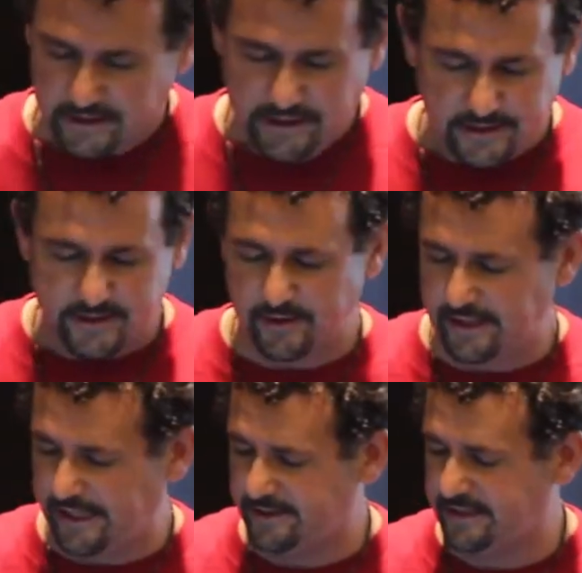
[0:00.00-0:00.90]
into
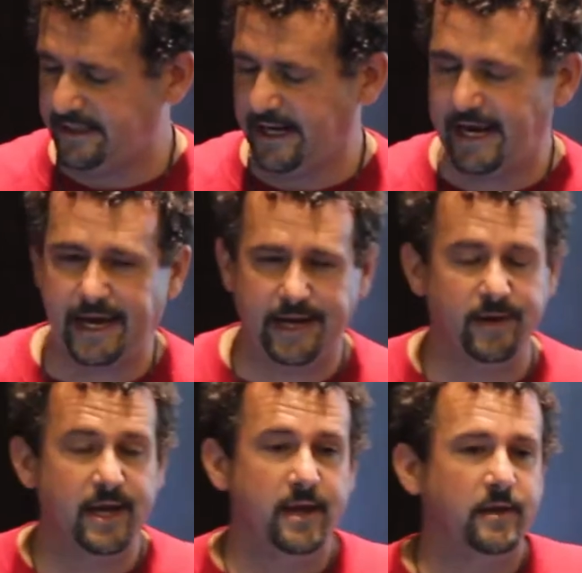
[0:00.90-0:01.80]
the
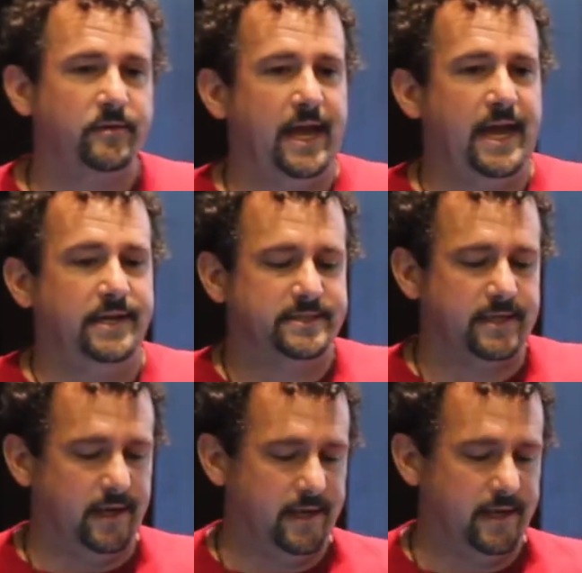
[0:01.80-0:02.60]
NDAA that